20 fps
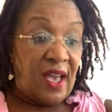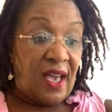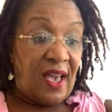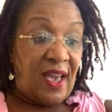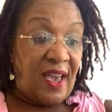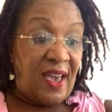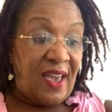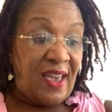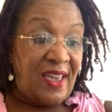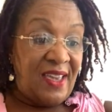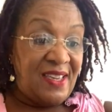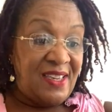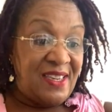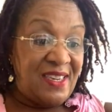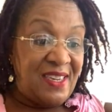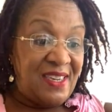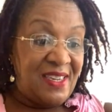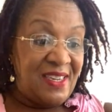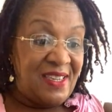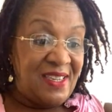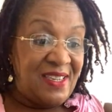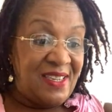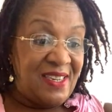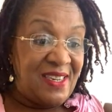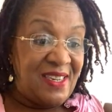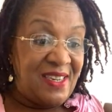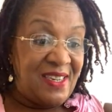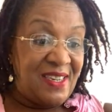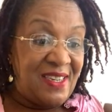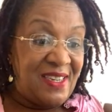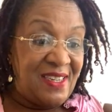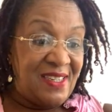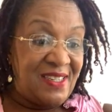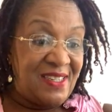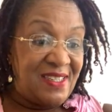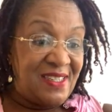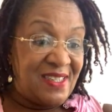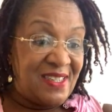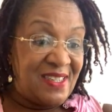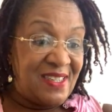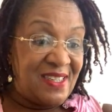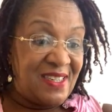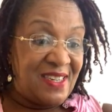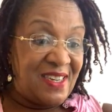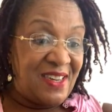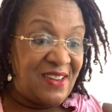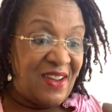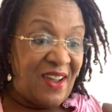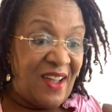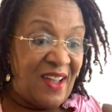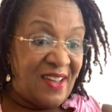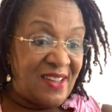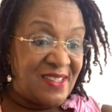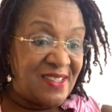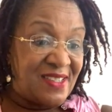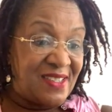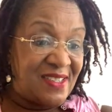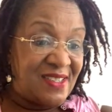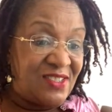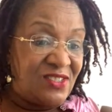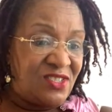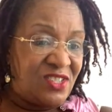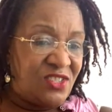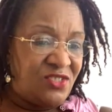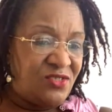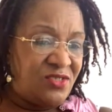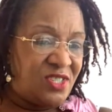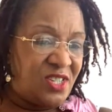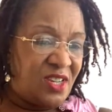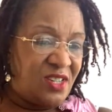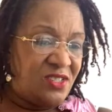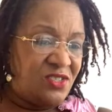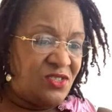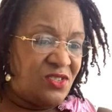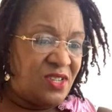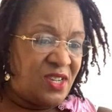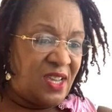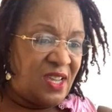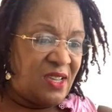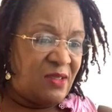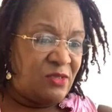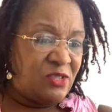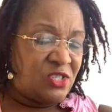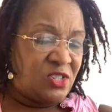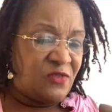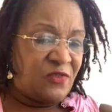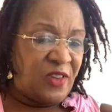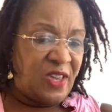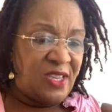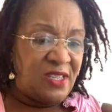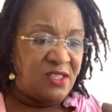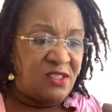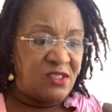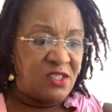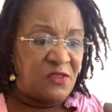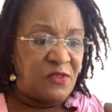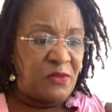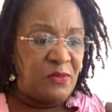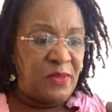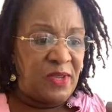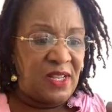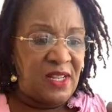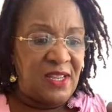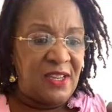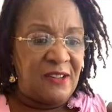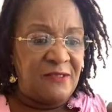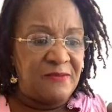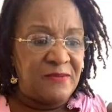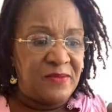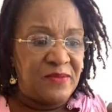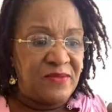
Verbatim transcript: Hi, Ki Ki Kiax. Did you change your name? Because your face looks familiar.